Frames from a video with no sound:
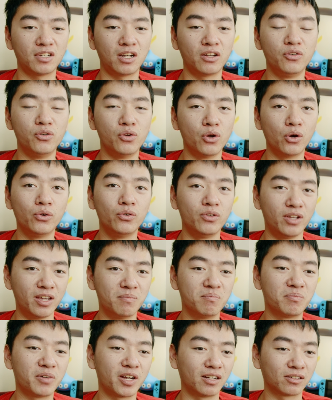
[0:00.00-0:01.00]
unknown
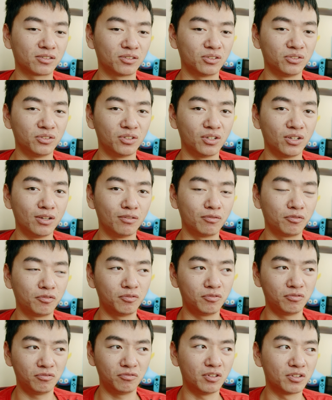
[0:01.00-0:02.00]
impact on you
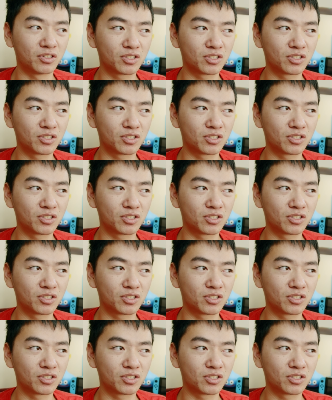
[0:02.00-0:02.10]
if,